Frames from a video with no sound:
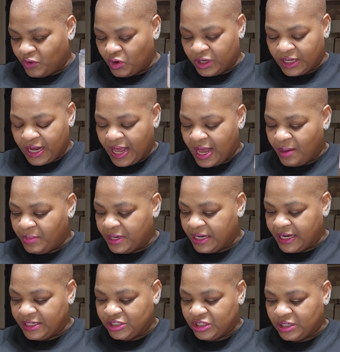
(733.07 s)
or the
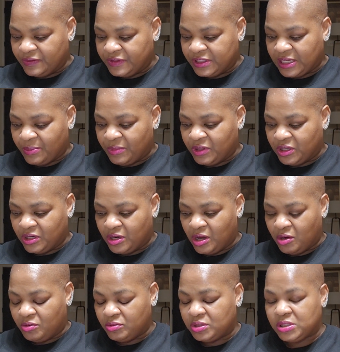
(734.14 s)
combination of some of the
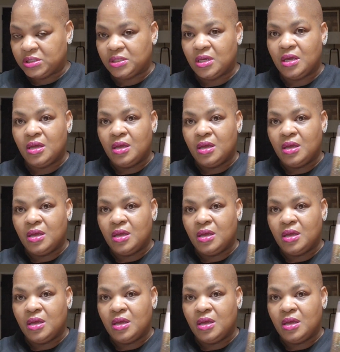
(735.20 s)
notes